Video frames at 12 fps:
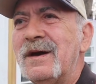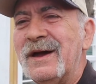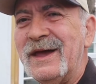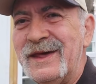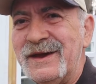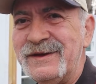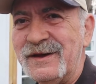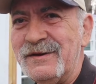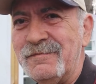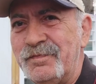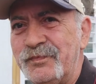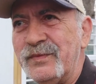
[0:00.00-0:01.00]
ahead of
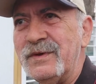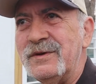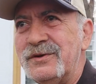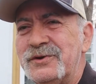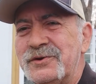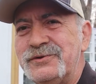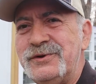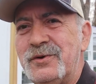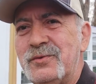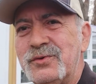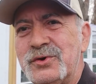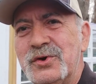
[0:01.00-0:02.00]
time. Just
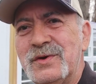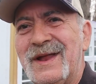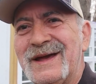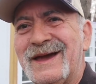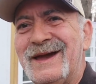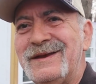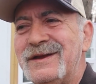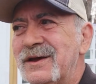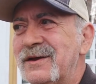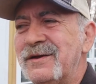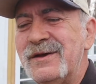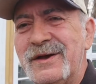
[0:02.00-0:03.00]
don't do like I
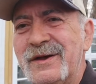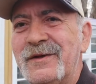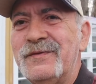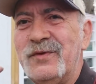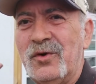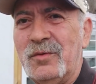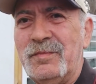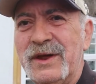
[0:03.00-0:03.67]
did, throw a